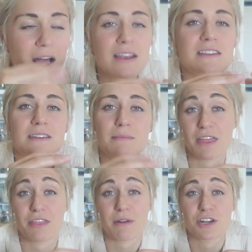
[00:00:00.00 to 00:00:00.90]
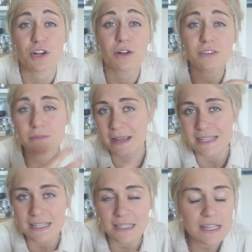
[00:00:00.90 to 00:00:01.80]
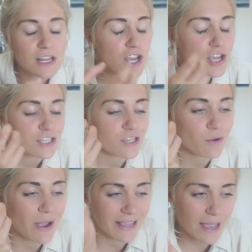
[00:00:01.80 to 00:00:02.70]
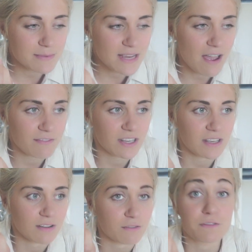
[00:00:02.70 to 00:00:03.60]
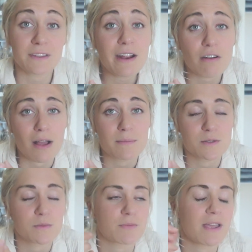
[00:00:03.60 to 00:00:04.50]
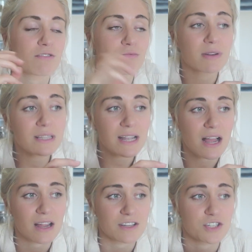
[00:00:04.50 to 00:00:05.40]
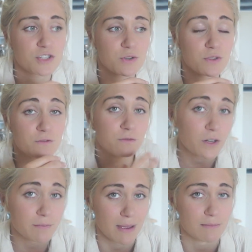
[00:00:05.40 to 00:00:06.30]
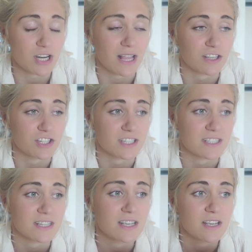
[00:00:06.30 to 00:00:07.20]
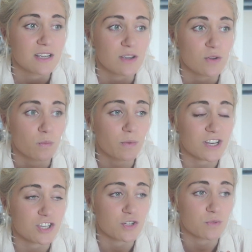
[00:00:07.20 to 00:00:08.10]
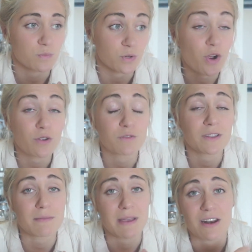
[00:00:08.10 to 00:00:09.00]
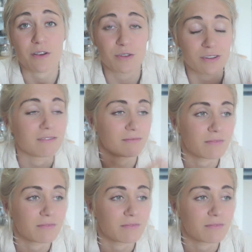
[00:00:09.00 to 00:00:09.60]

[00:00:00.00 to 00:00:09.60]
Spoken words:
under my threshold, basically. So I kept having flare-ups, which made it really hard to do the FODMAP challenges, which would hopefully mean I could,